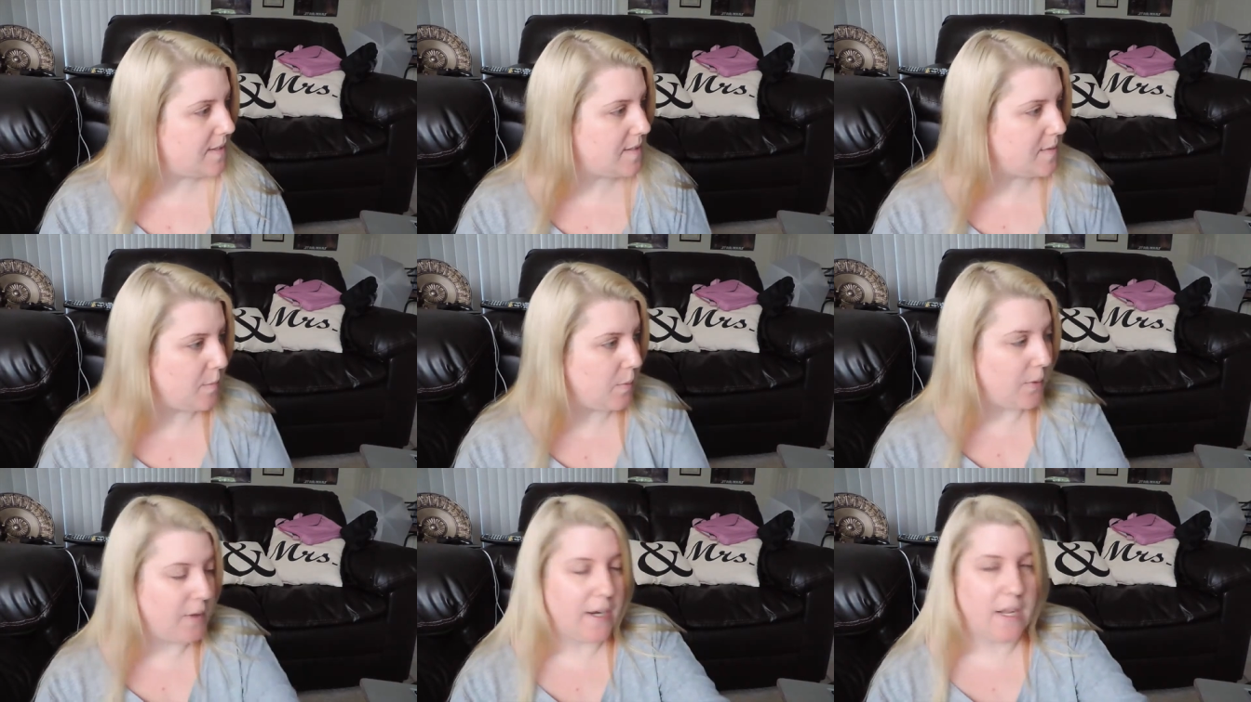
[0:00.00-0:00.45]

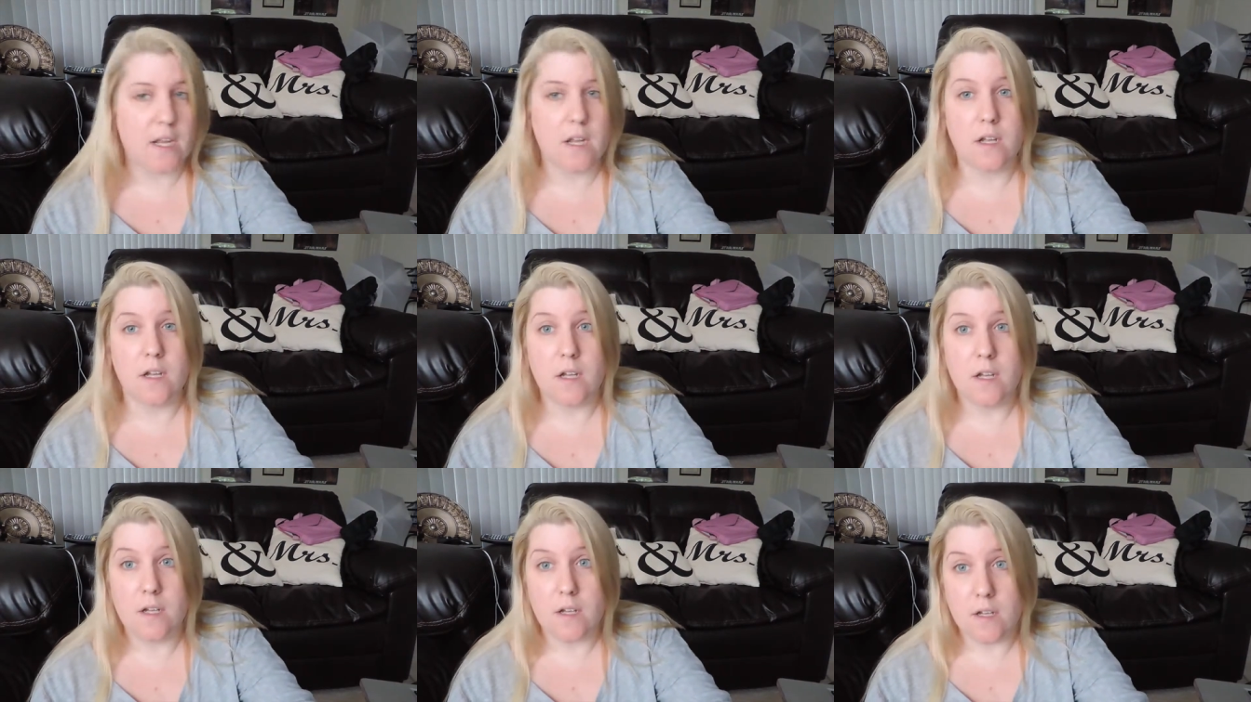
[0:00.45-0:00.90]

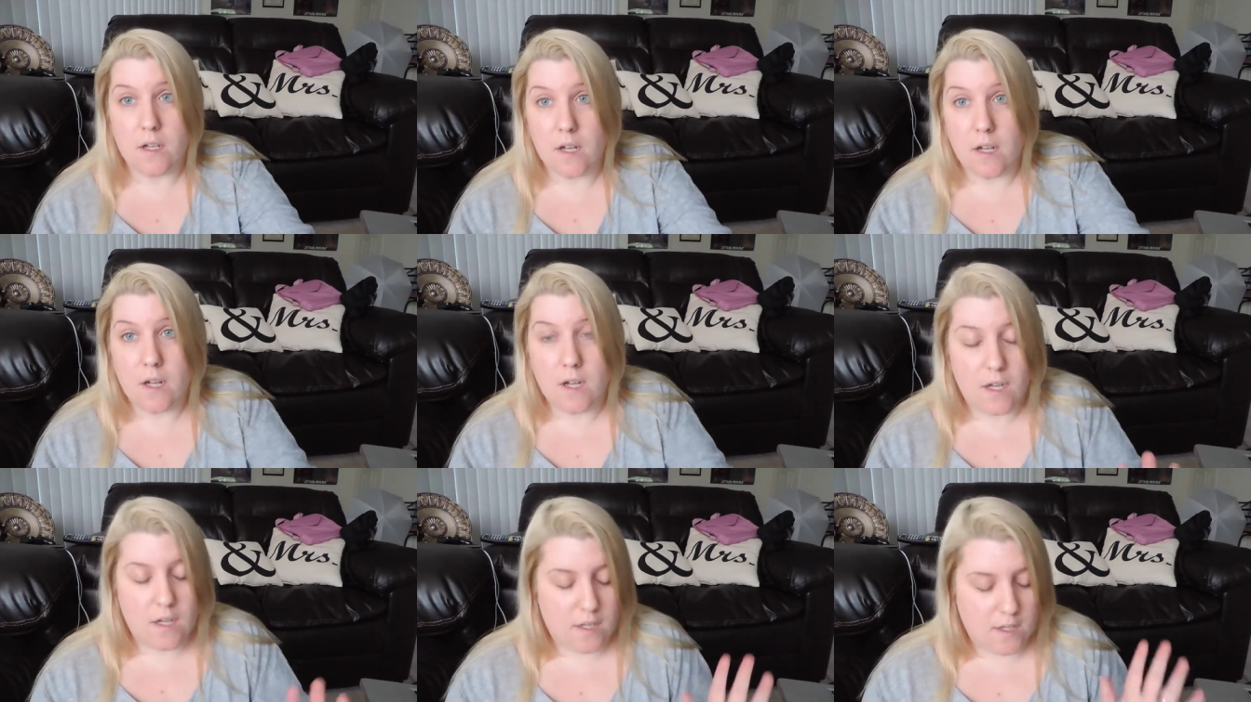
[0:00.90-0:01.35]
disappointing.
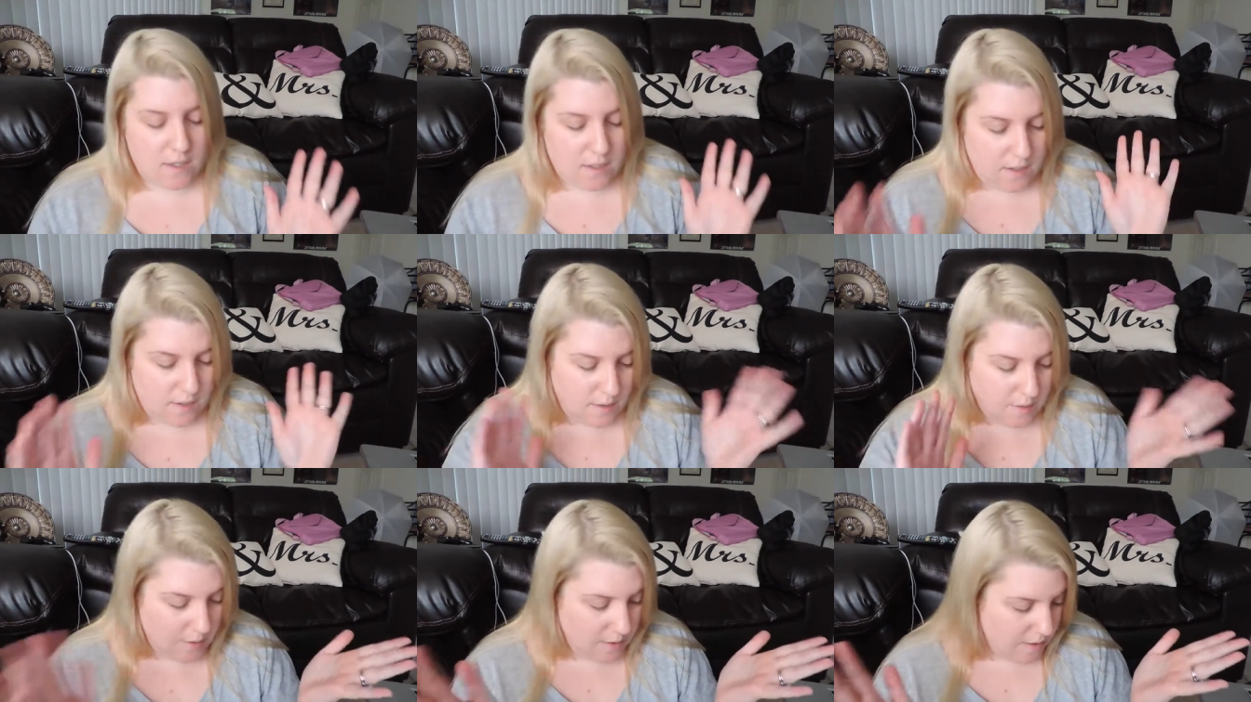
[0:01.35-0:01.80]

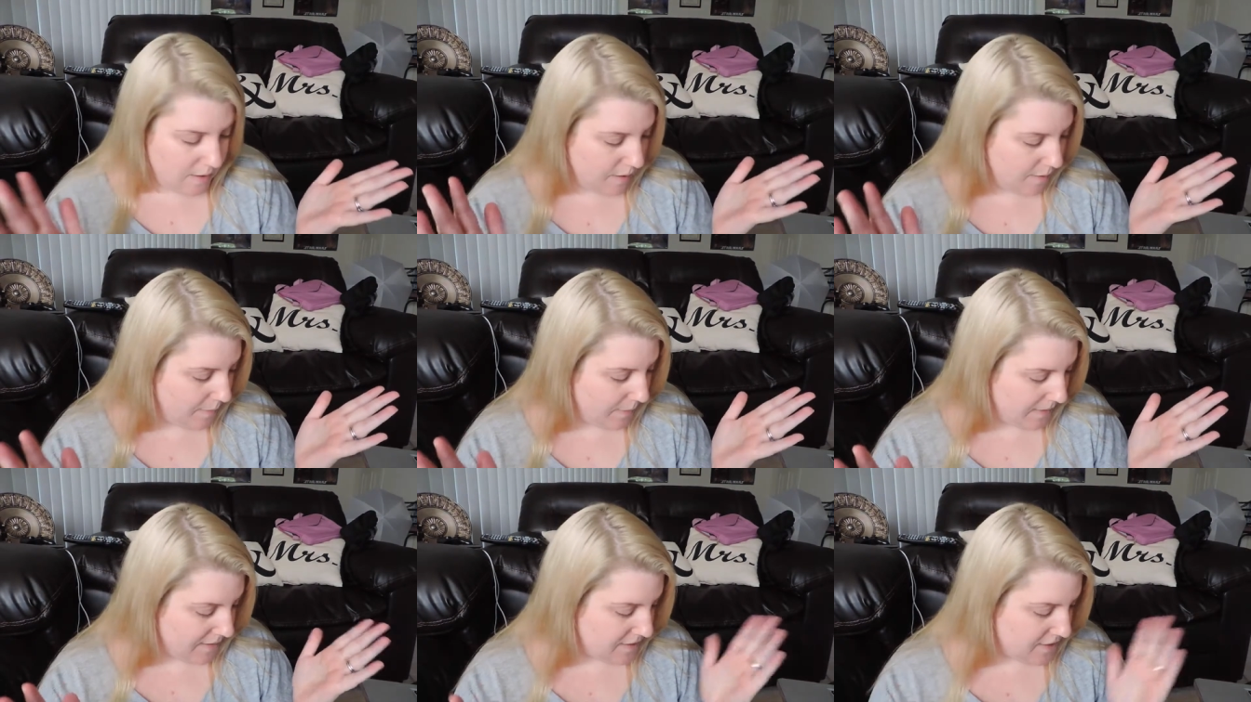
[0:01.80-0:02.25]

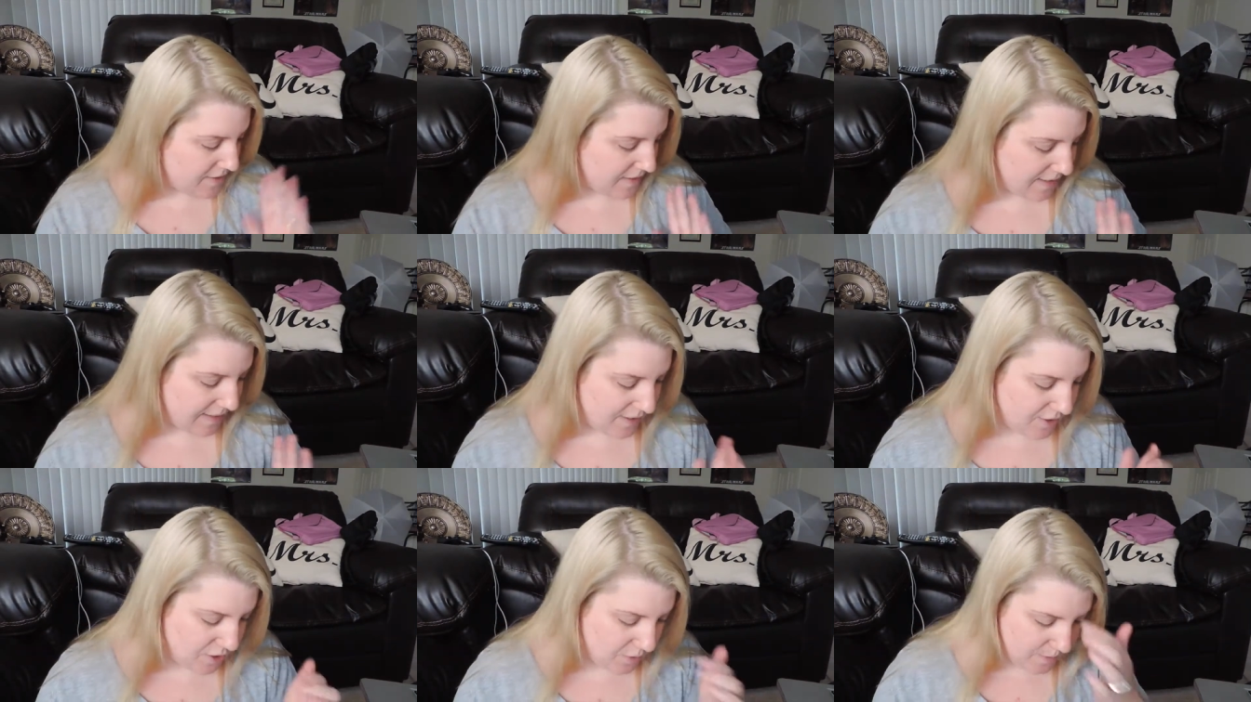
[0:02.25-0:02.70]
But let's just
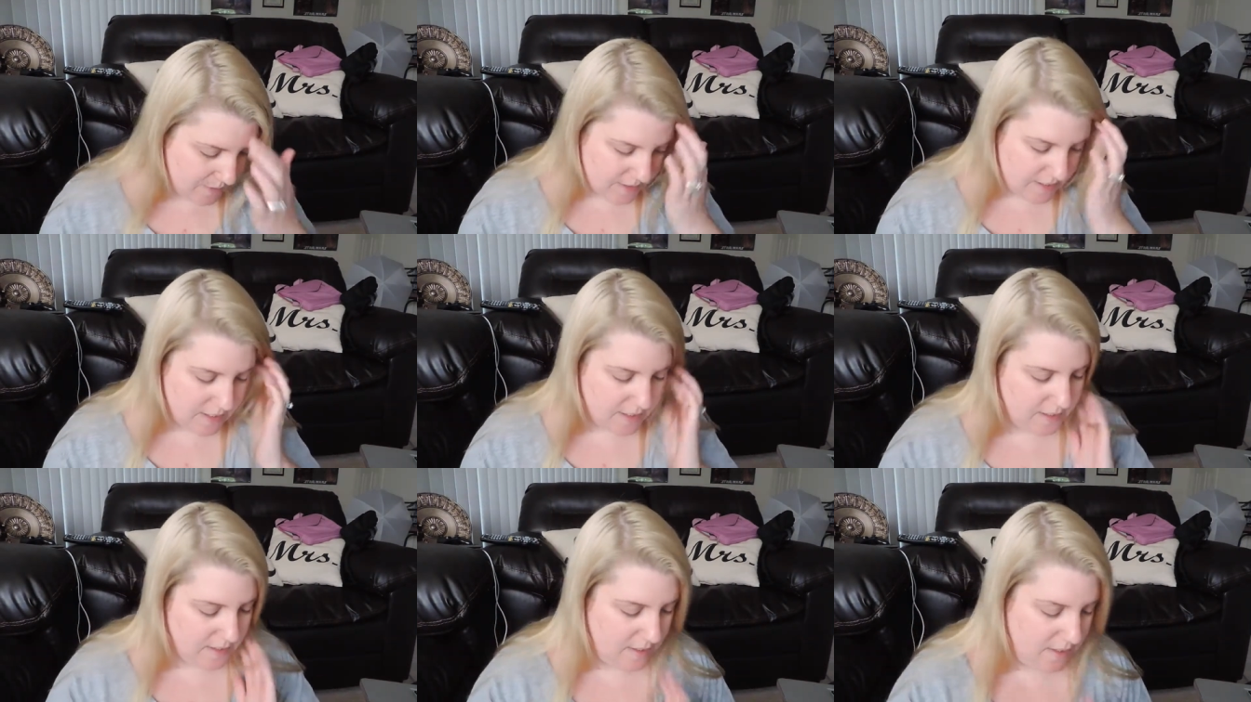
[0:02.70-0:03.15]
get into
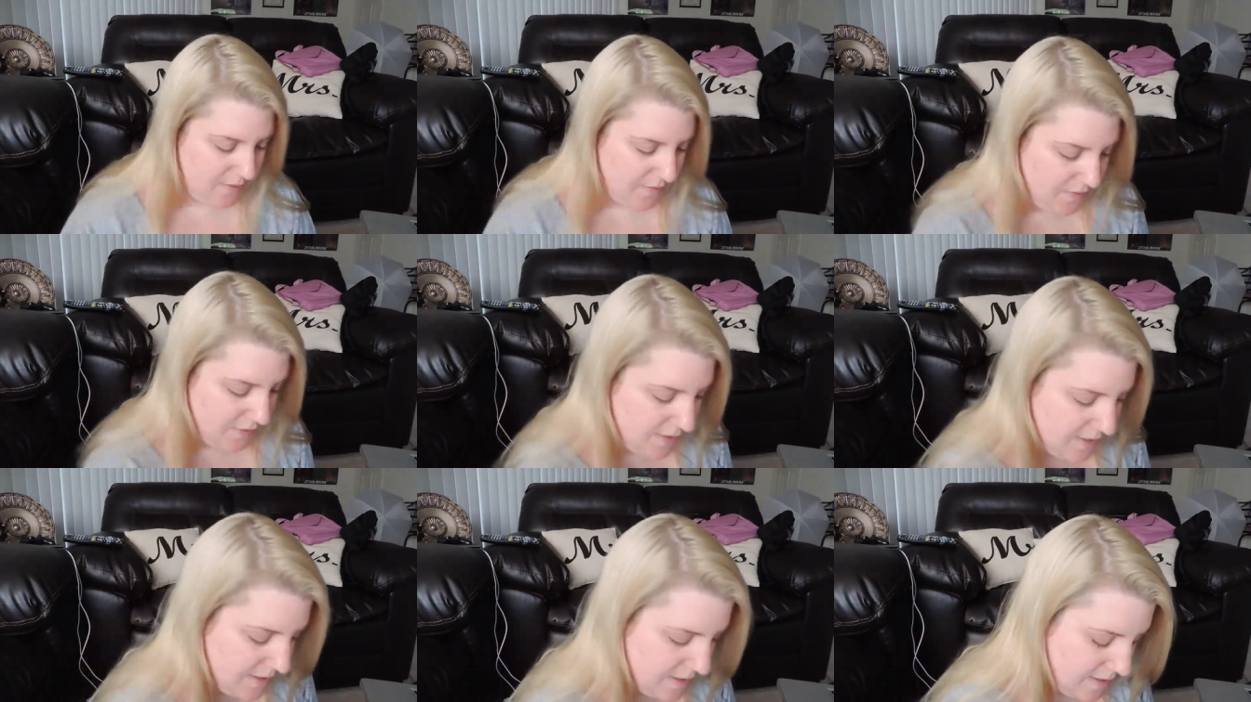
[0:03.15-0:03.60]
it. The
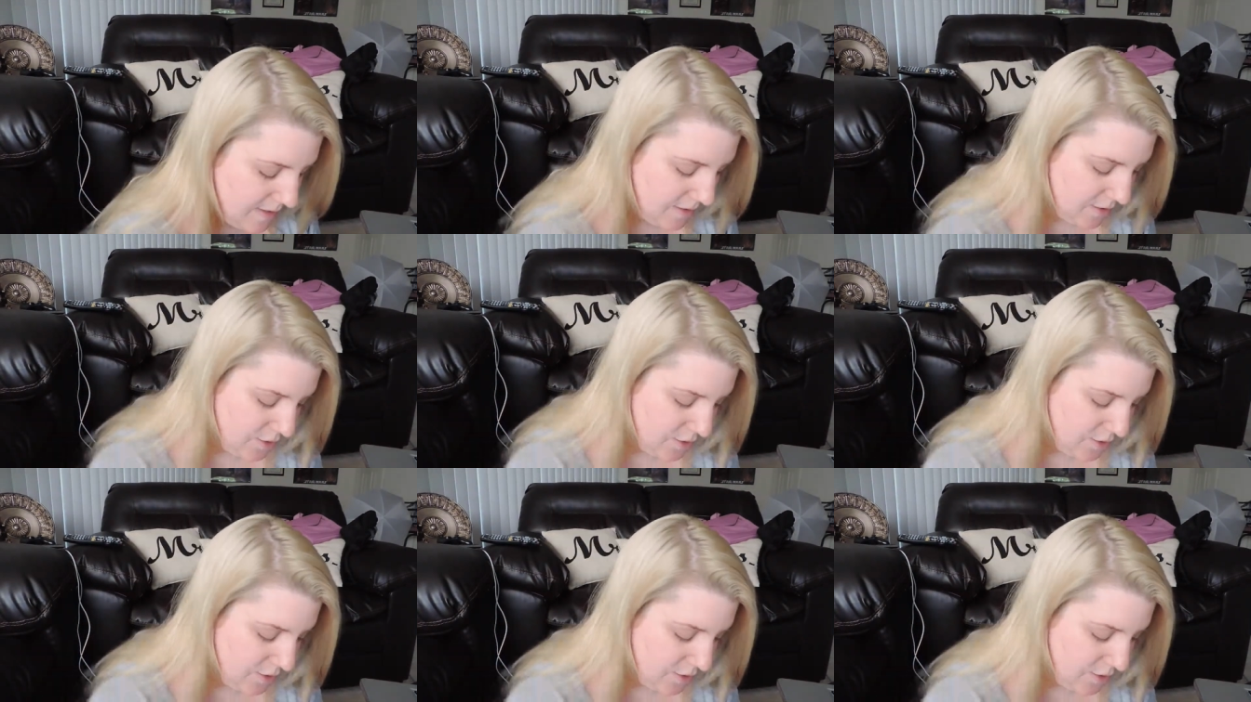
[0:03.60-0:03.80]
first